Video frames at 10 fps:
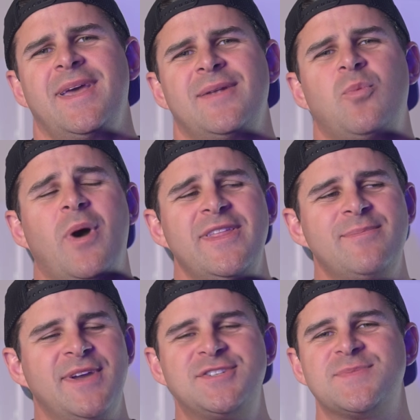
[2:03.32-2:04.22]
and why
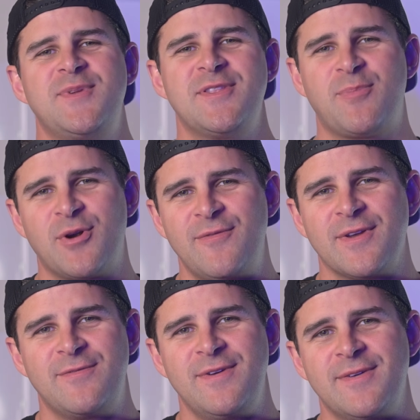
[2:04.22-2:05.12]
they might just be the
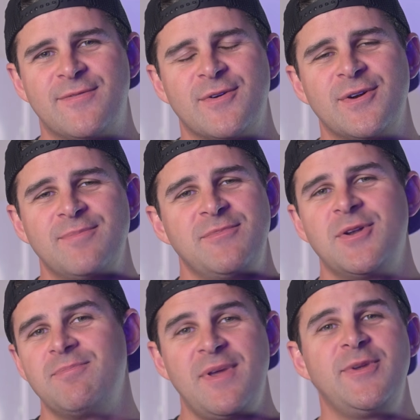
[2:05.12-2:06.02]
perfect fit for
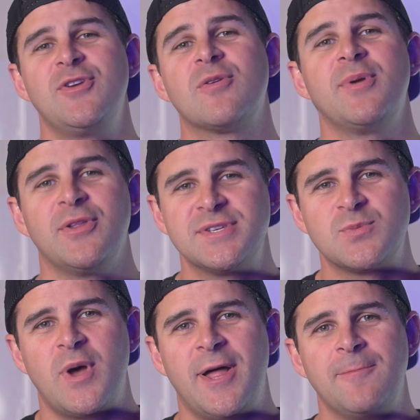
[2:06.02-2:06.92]
maybe your build as
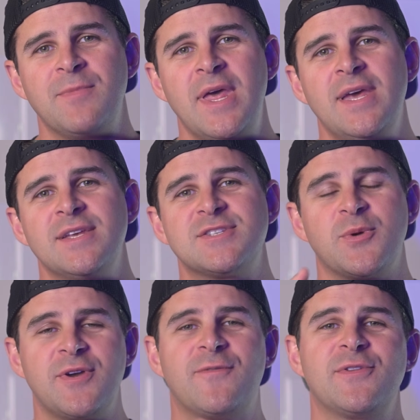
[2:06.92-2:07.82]
well. So
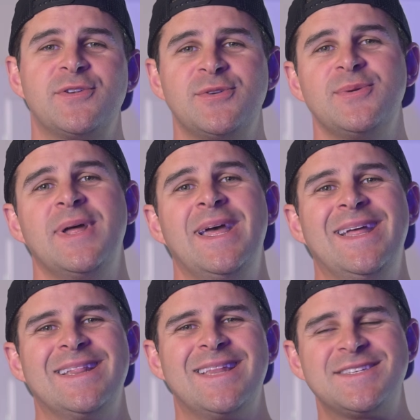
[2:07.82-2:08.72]
without further ado,
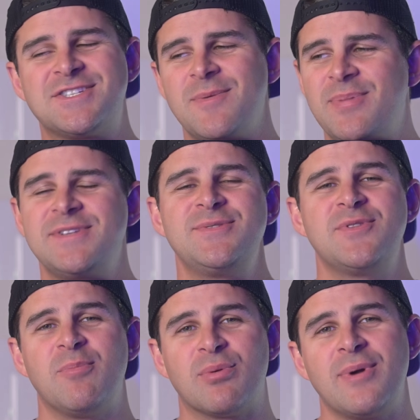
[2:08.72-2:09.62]
let's jump into
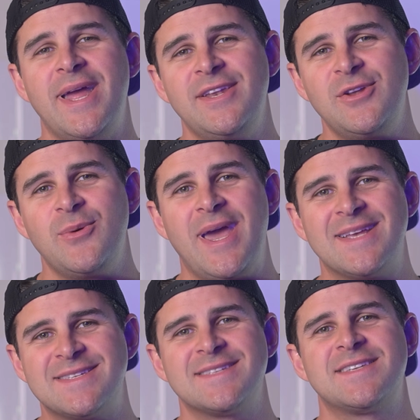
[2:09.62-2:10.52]
the brand new
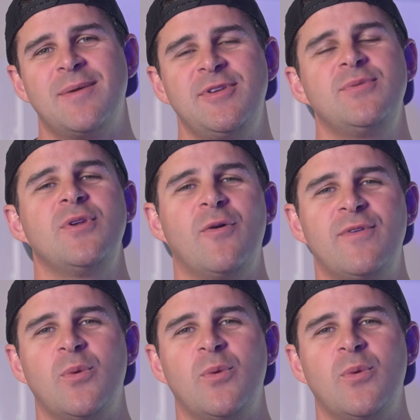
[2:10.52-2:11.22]
SSW Nova